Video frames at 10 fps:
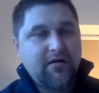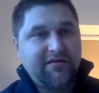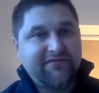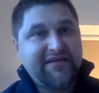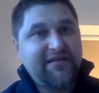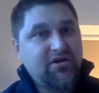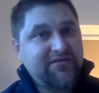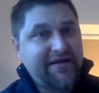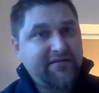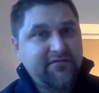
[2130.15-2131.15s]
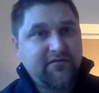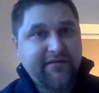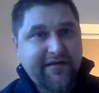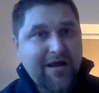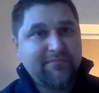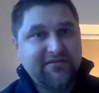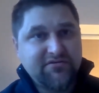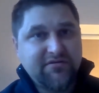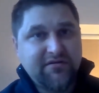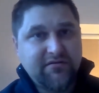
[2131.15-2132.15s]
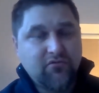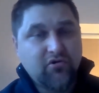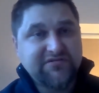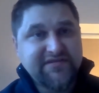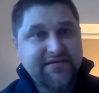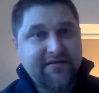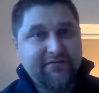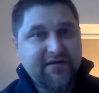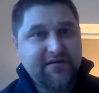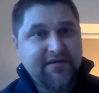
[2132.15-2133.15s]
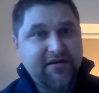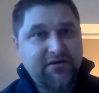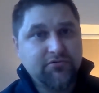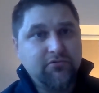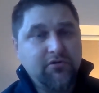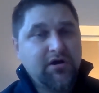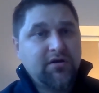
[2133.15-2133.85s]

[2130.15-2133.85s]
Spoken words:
if they did not enter the camps in August 1992,